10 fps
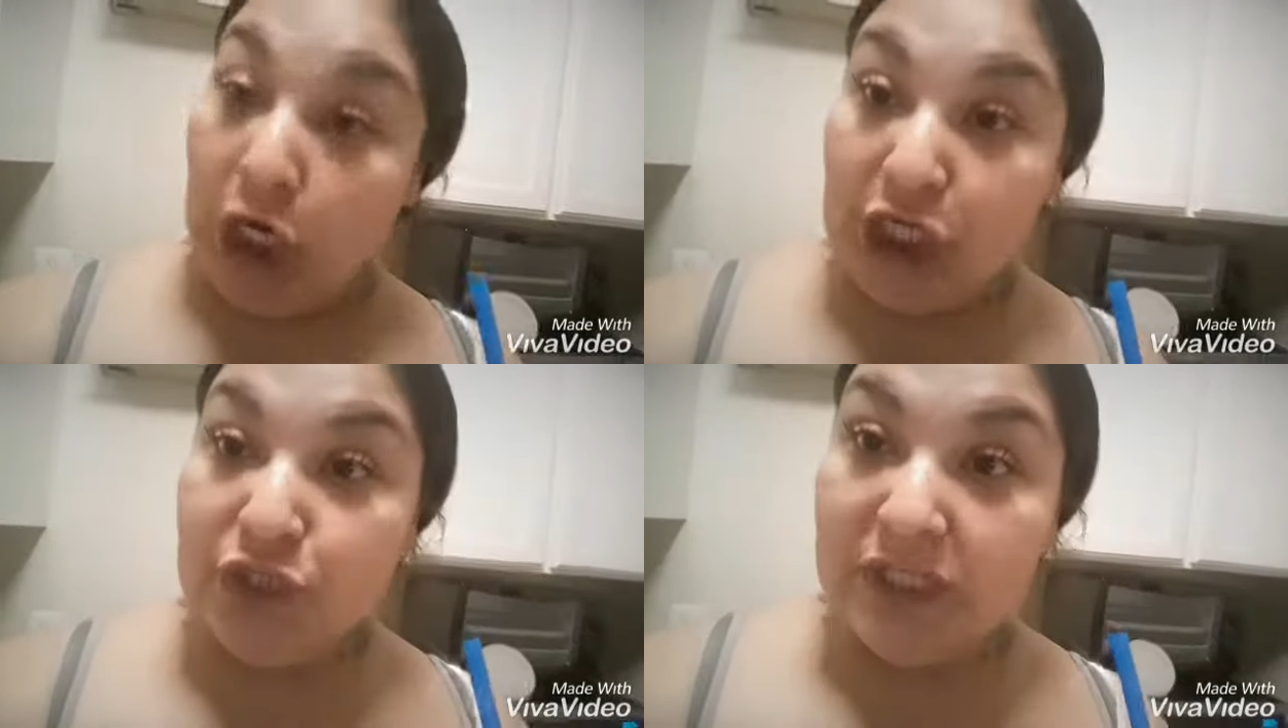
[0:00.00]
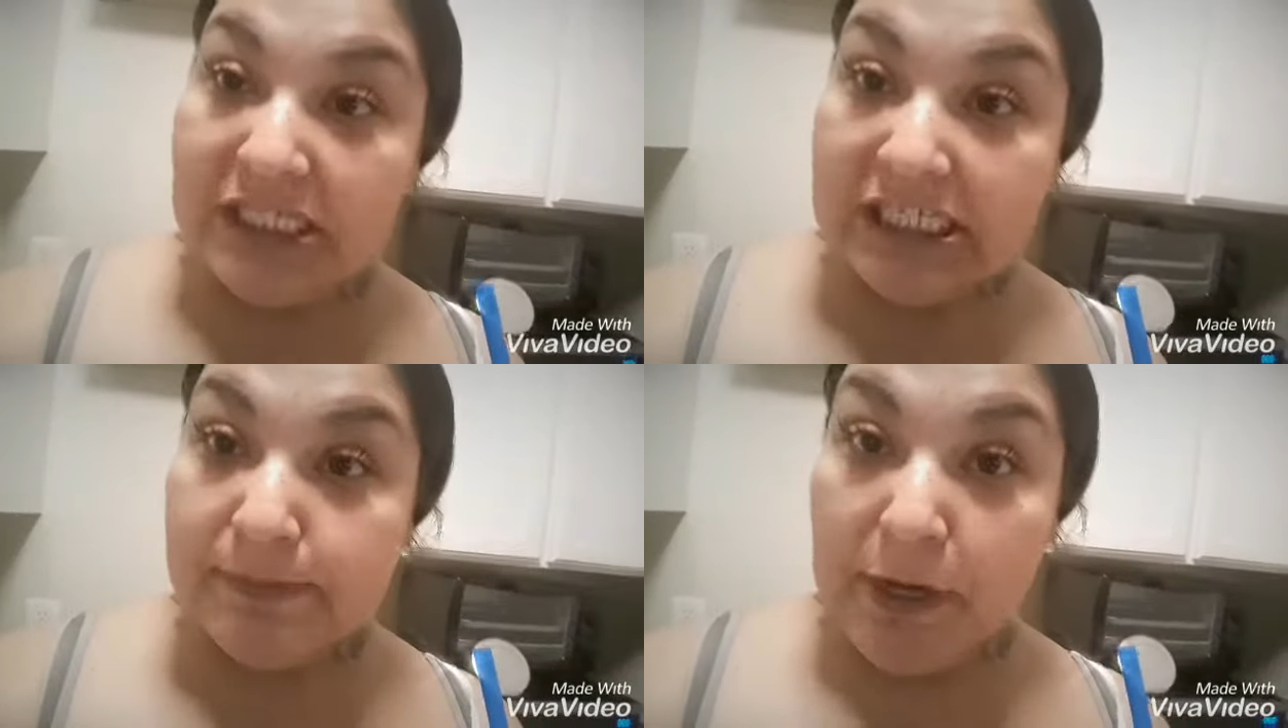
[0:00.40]
gonna do
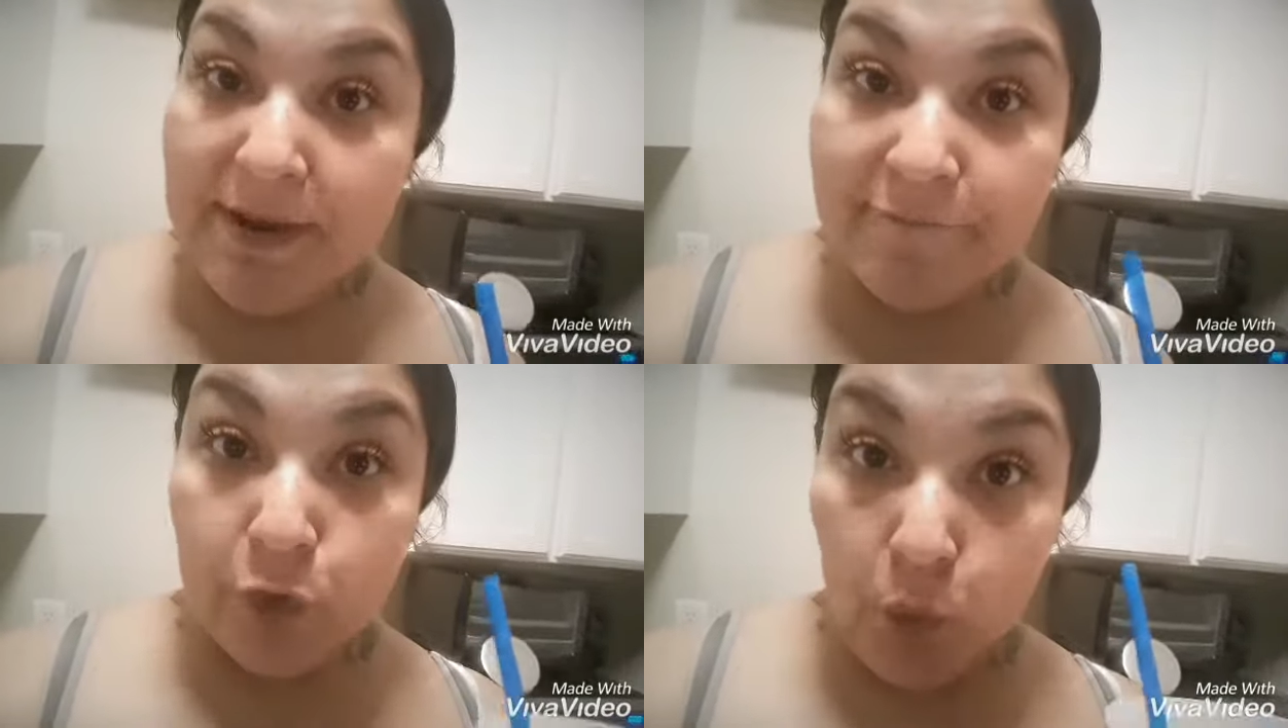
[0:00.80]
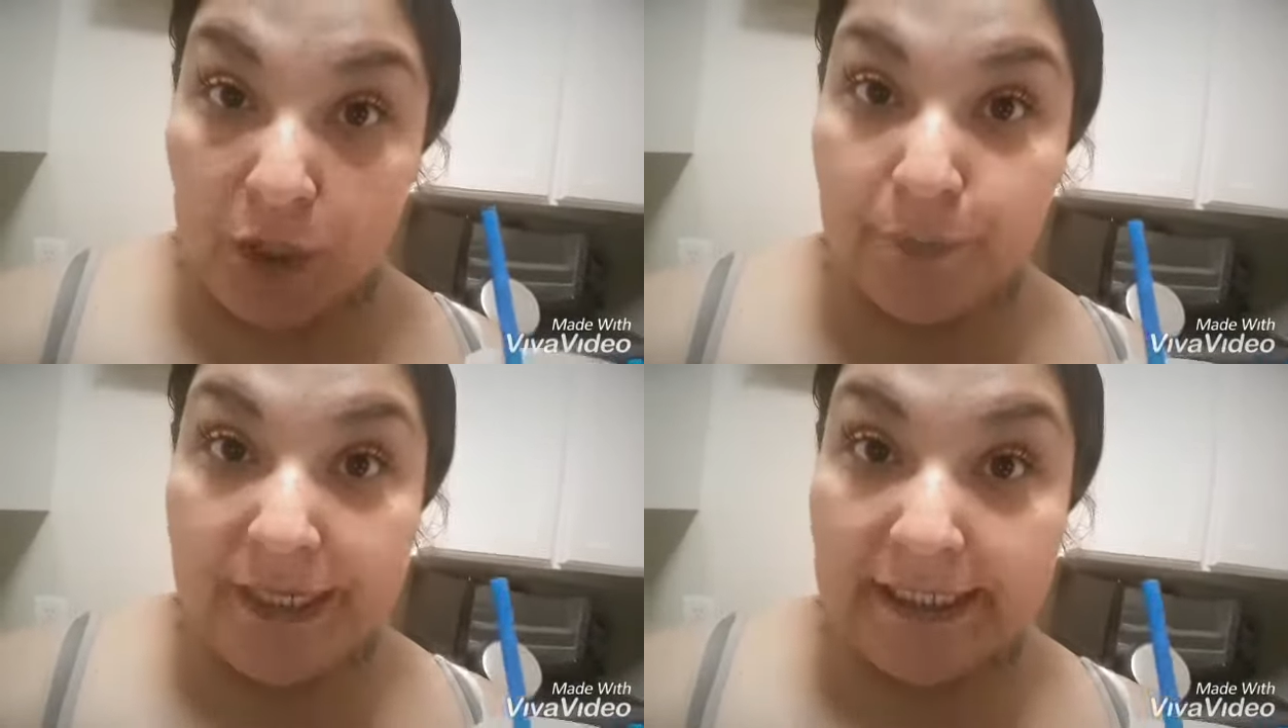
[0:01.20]
this experiment for
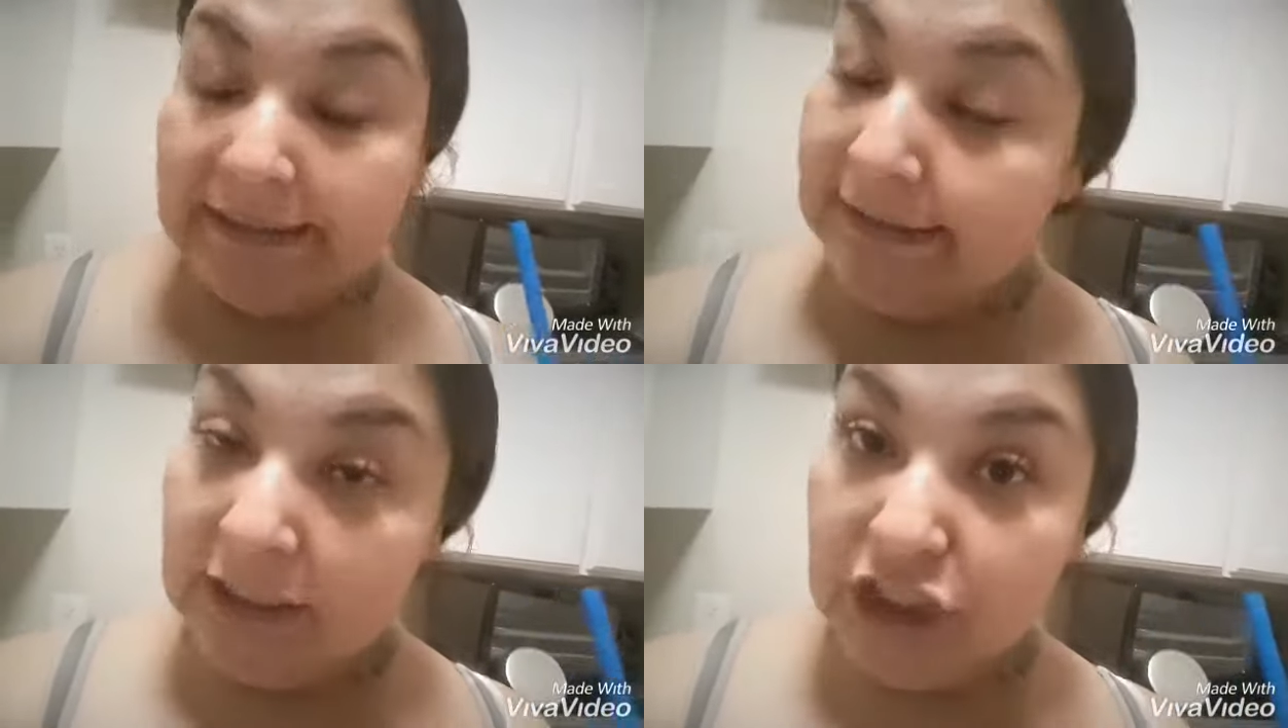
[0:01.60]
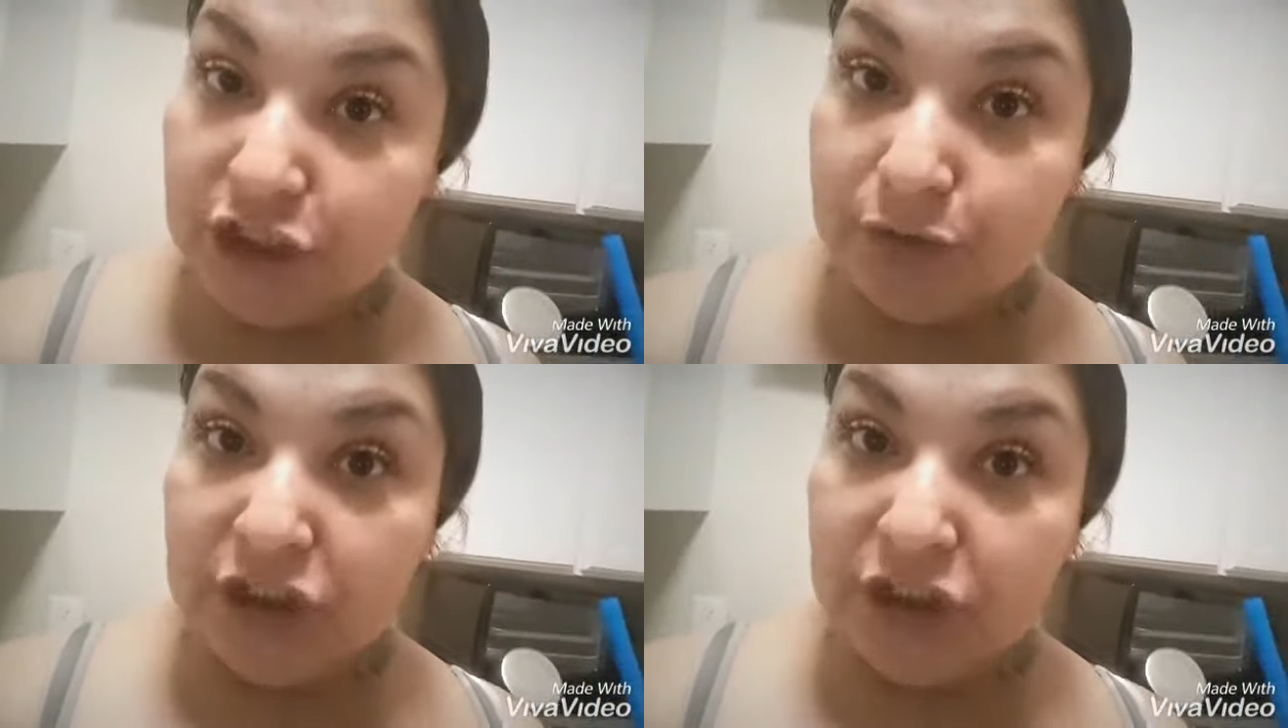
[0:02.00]
1 week instead of two.